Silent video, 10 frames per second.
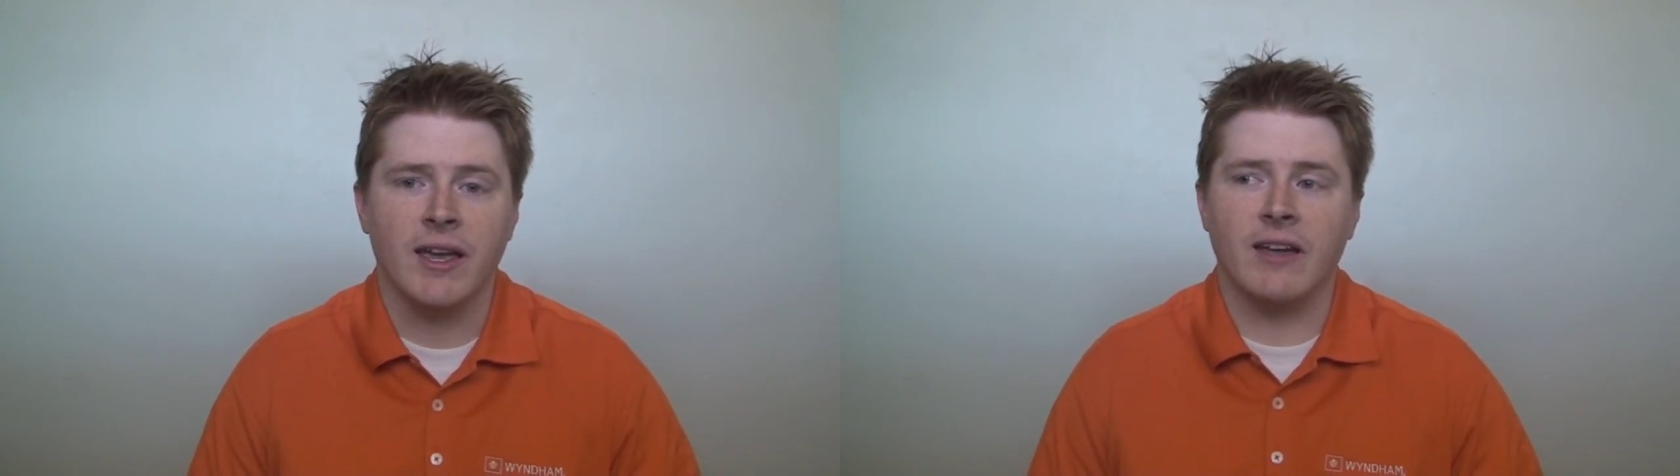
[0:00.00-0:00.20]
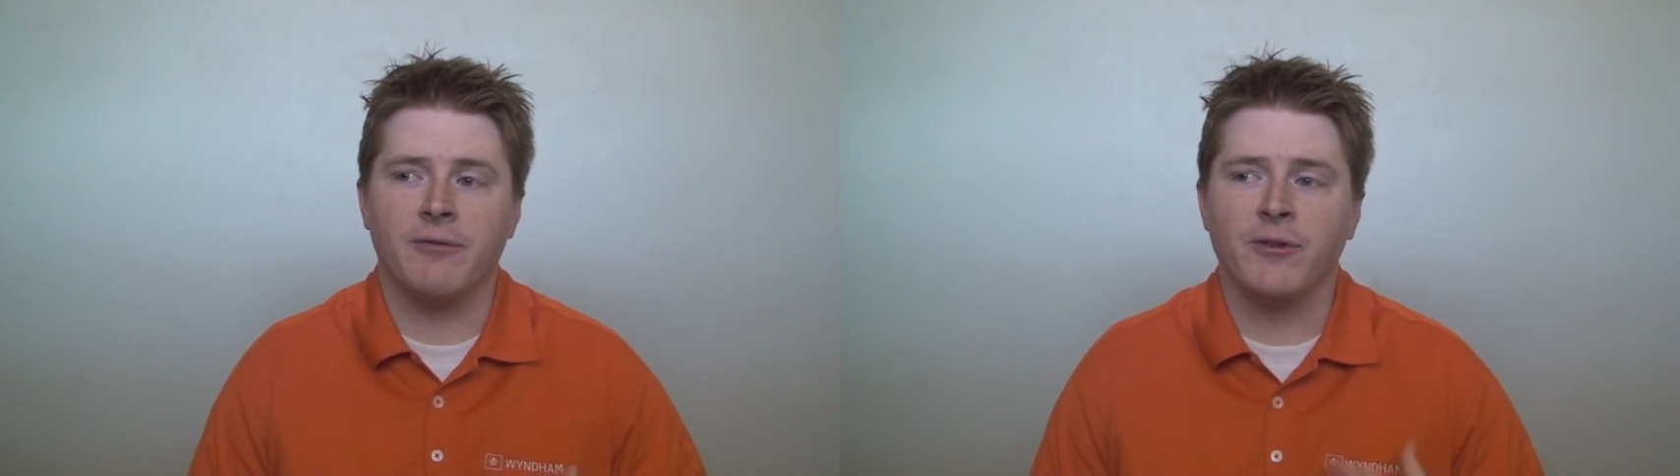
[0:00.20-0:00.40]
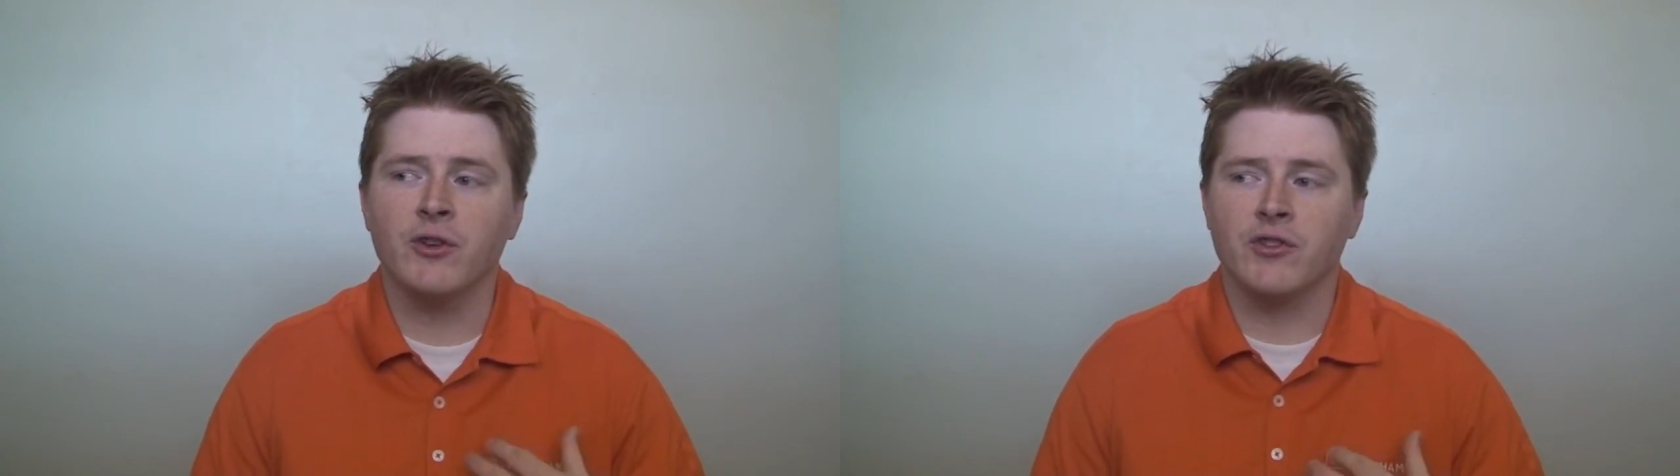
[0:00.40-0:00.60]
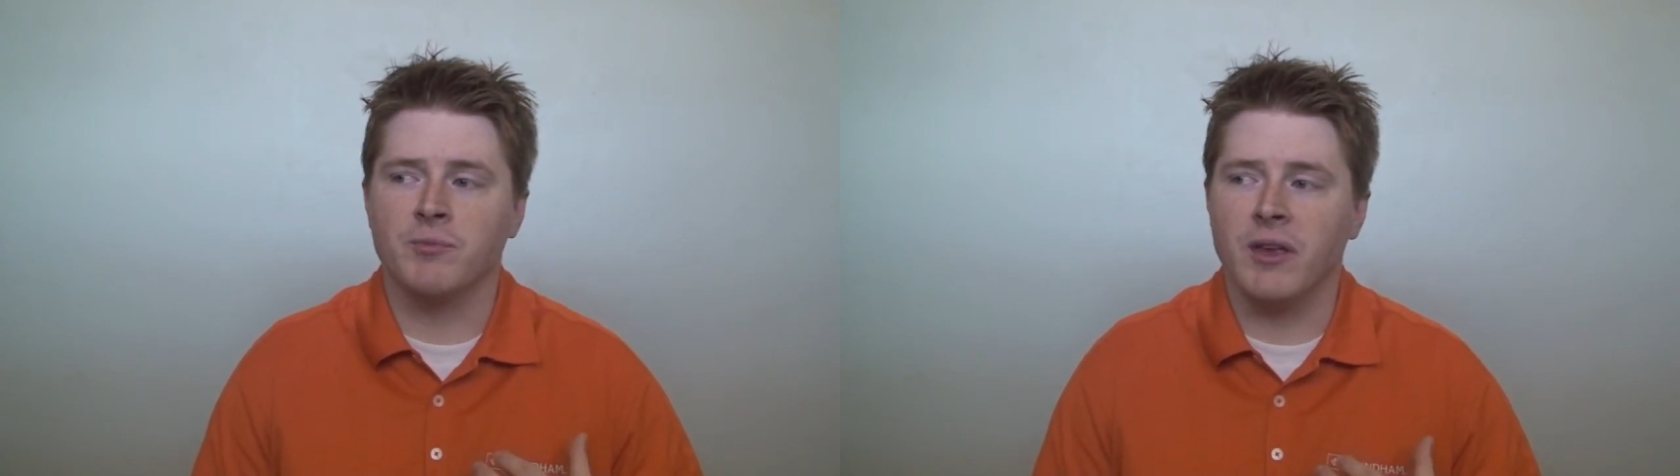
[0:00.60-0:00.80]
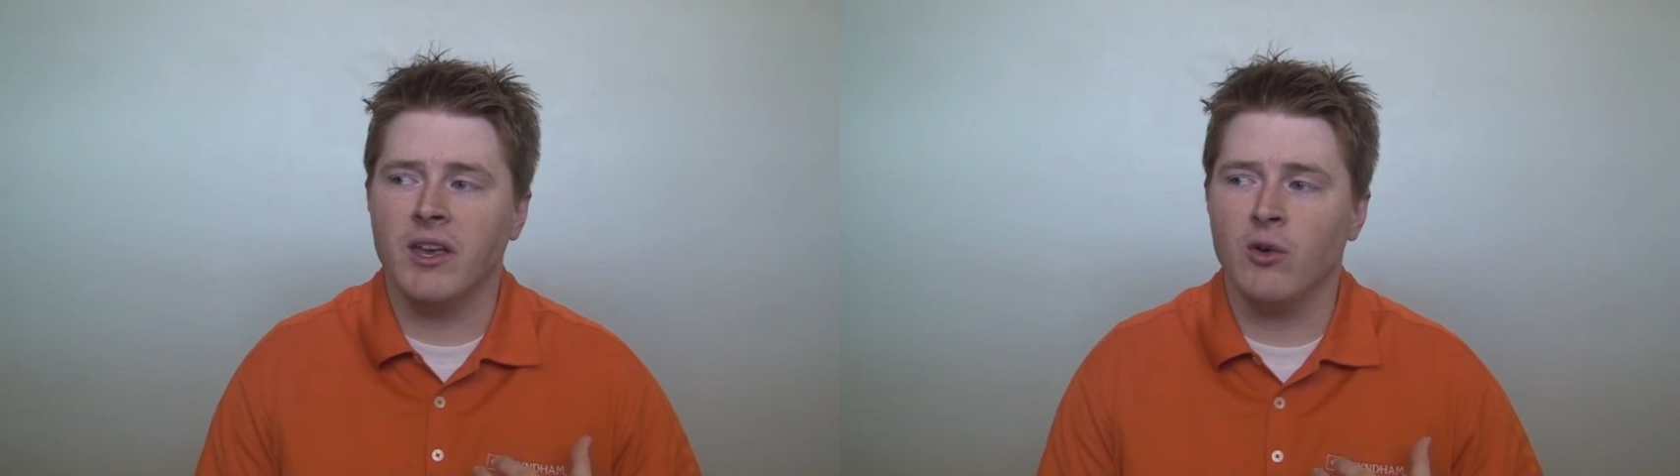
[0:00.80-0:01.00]
It
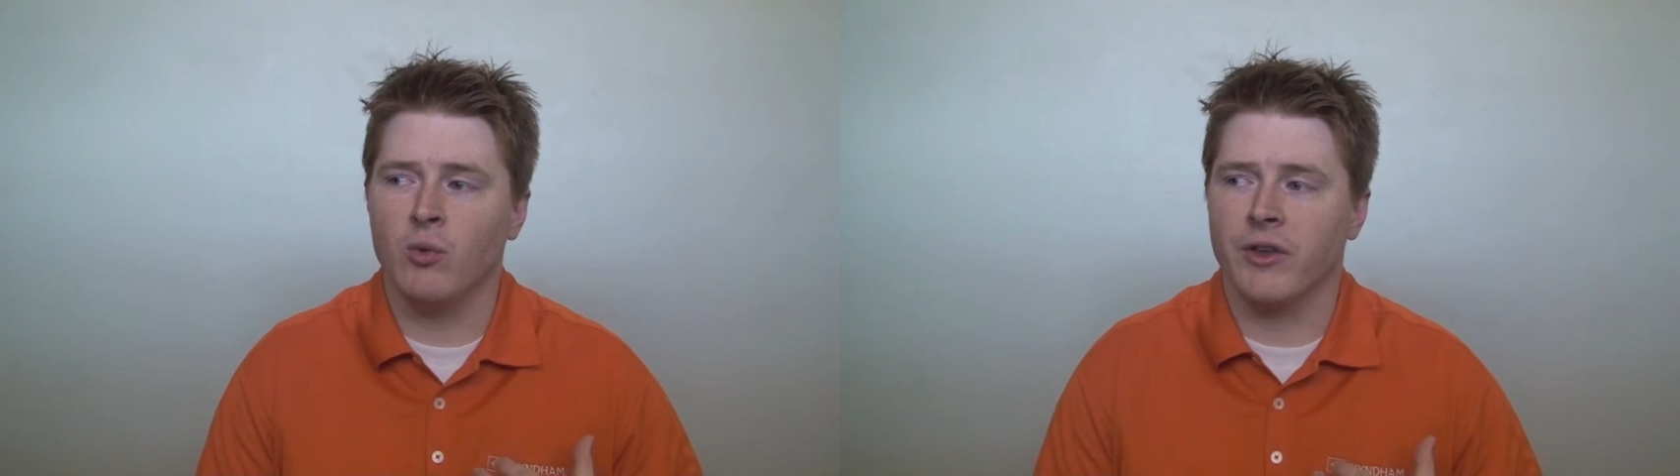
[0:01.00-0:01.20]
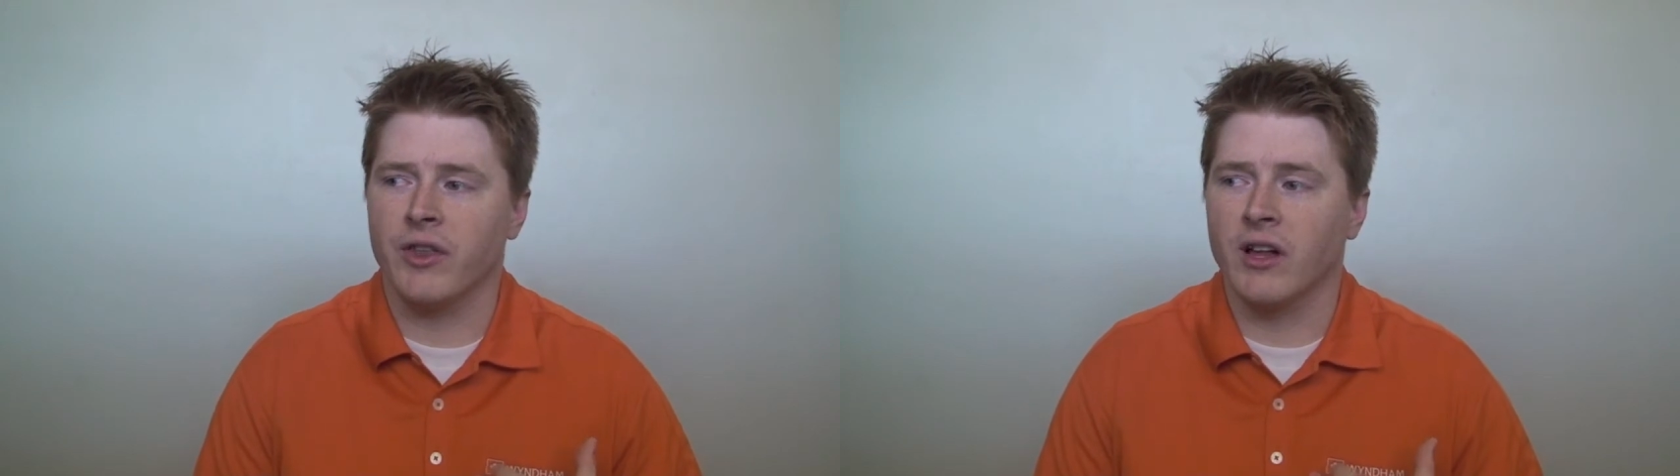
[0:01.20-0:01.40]
fills me with